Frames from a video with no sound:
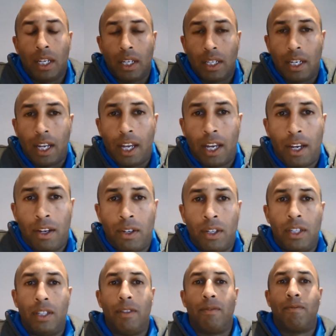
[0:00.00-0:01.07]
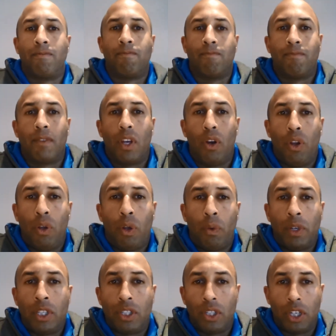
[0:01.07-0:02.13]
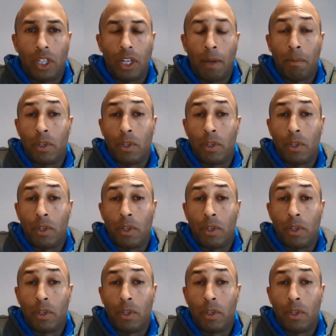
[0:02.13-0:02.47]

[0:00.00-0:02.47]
Now, I'm